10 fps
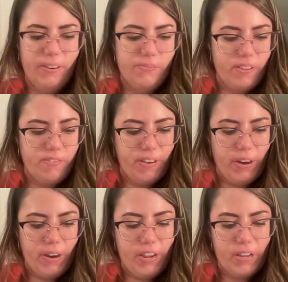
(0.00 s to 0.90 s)
taught me
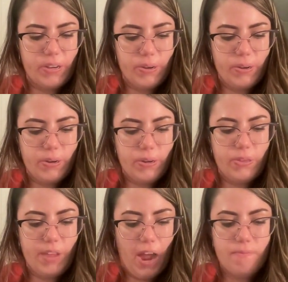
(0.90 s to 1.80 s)
very
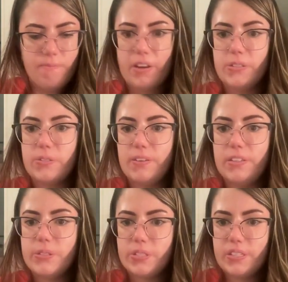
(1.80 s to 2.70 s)
good time
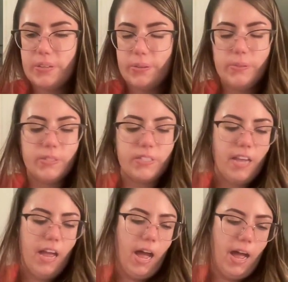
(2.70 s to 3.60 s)
management skills.